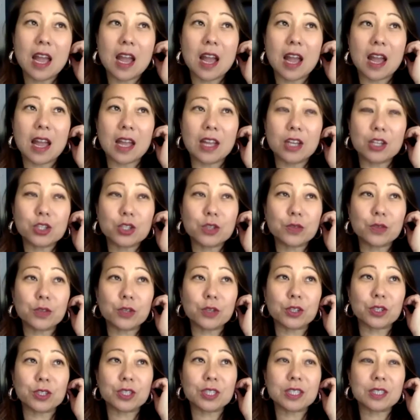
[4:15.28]

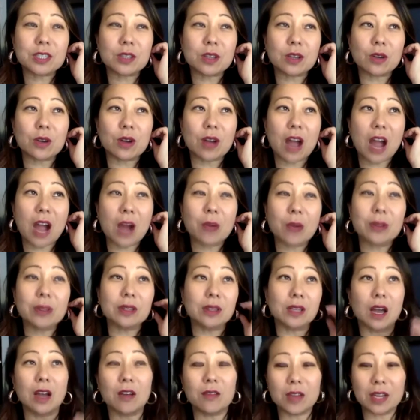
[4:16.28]
Introverts, I would
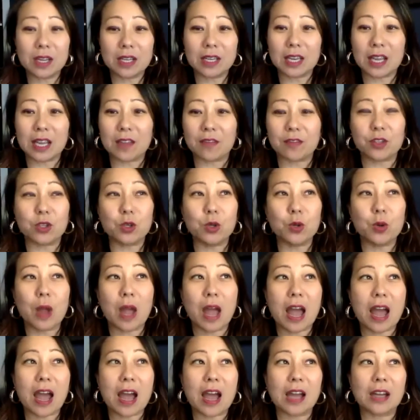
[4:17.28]
love it if you
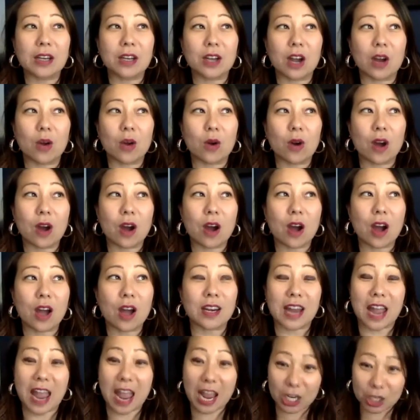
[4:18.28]
had an
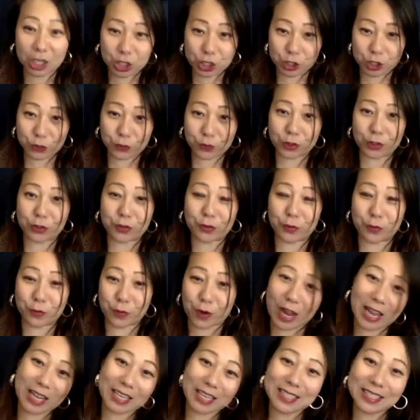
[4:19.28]
extrovert
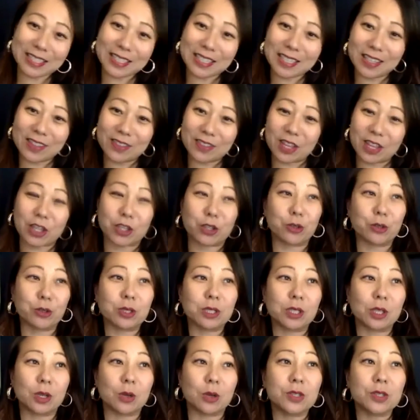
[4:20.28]
friend that you're
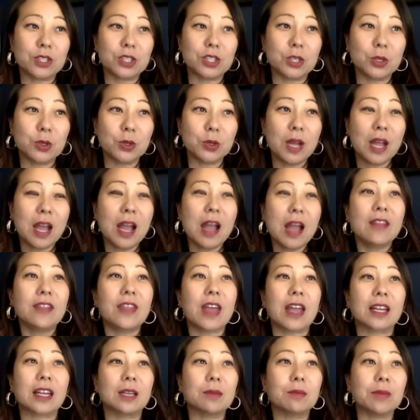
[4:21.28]
close to that
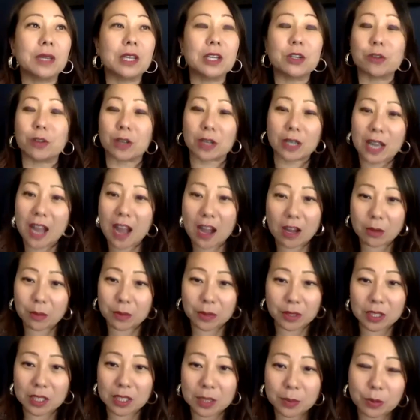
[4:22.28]
can be your
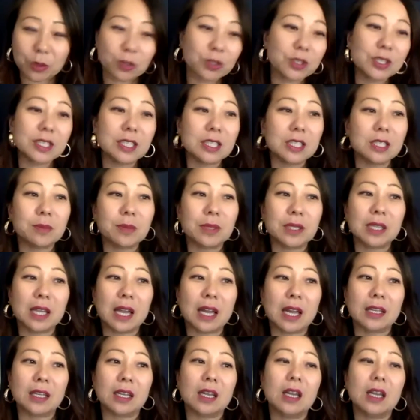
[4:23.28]
accountability person, to be like,
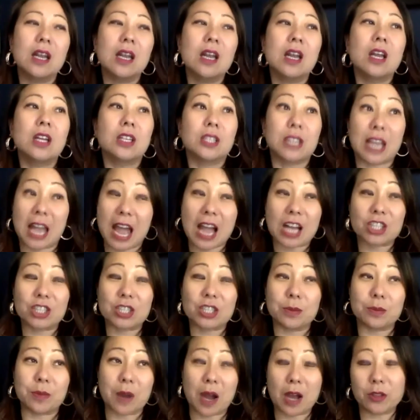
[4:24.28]
to actually
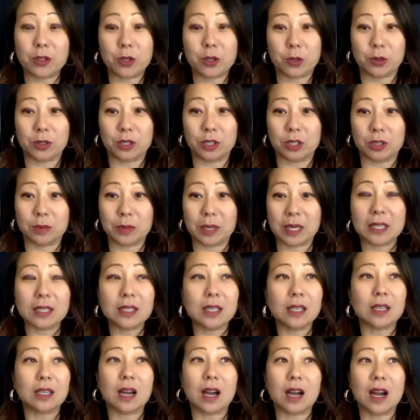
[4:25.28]
bother you a little bit.
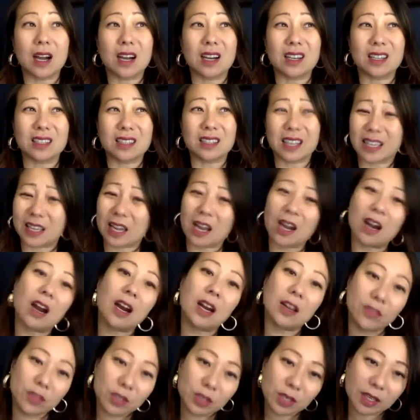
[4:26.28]
Like, have
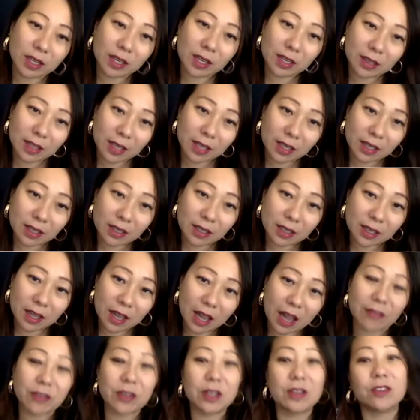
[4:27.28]
you done anything?
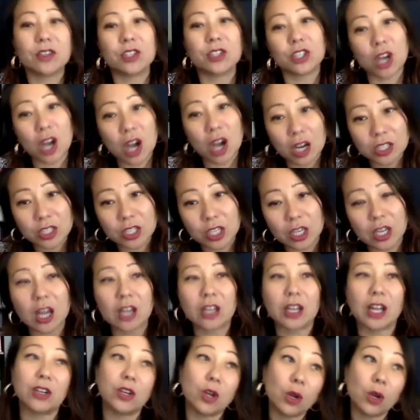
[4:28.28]
Have you even talked to, I
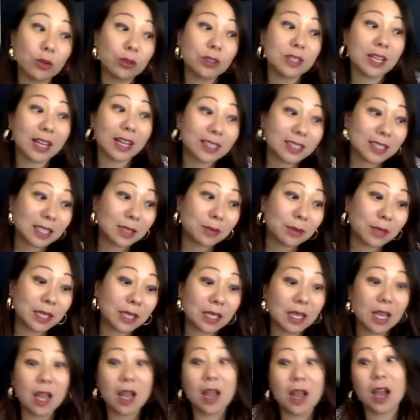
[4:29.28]
know you're texting me.
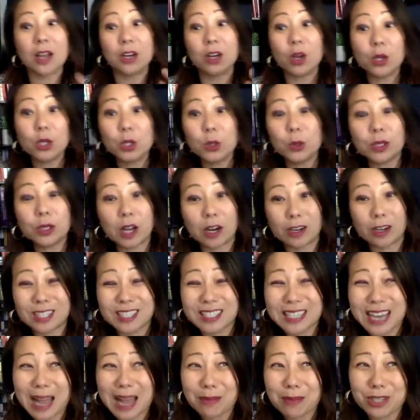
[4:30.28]
I know you and I are
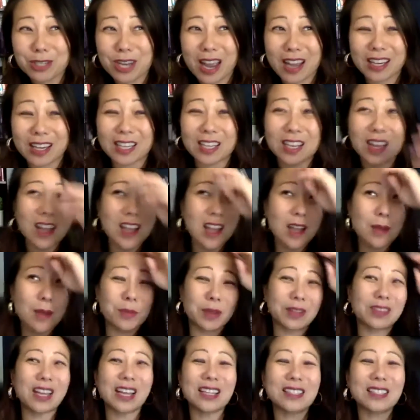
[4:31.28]
Snapchatting, but
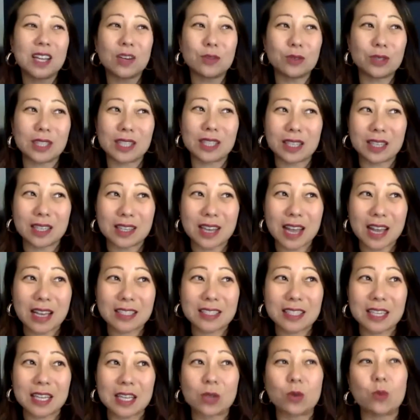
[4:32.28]
that's not really
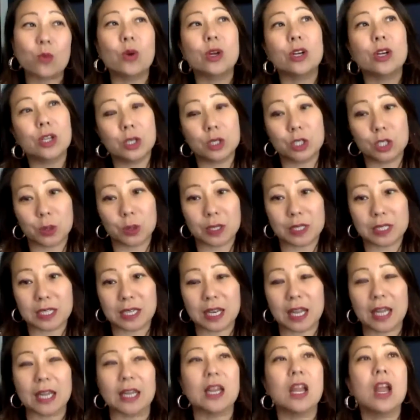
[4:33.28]
connecting. What are you doing
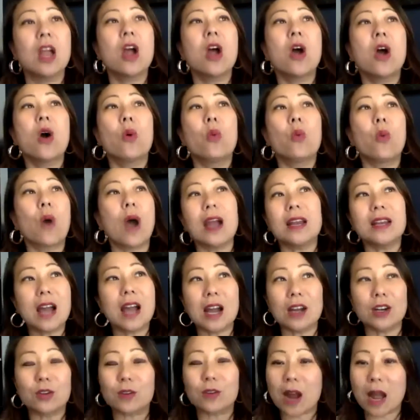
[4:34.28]
today? Why not
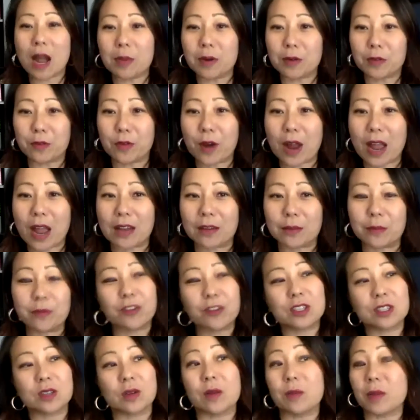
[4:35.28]
grab a friend? First
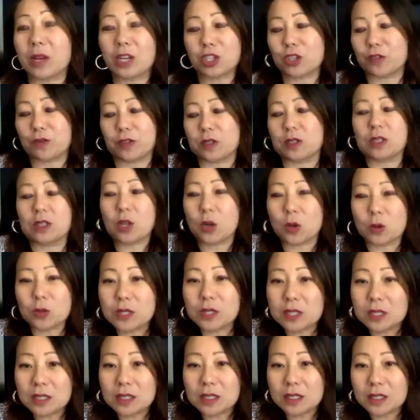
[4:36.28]
of all, make sure you're
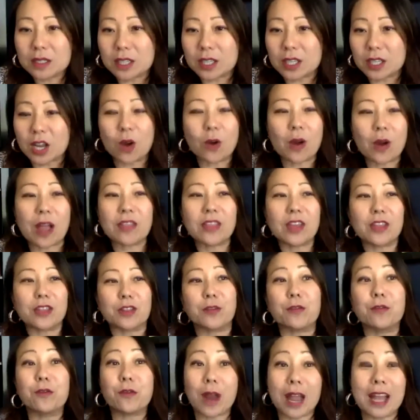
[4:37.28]
close, and then the
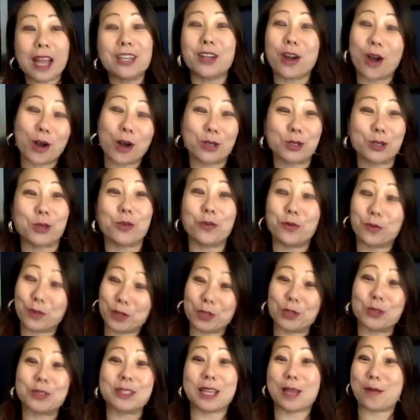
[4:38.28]
friend also
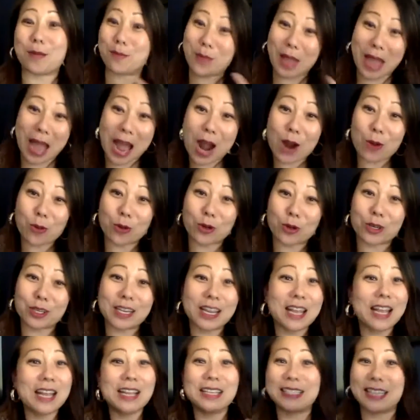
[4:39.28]
feels empowered
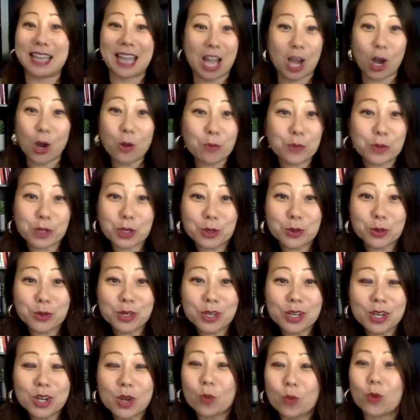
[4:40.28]
to help you,
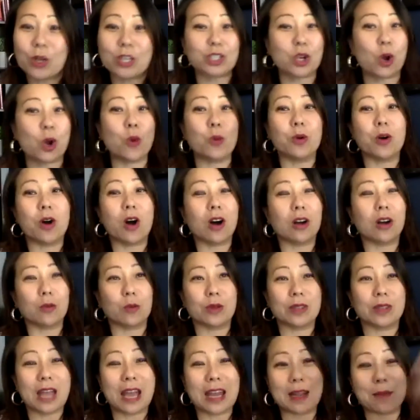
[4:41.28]
which when that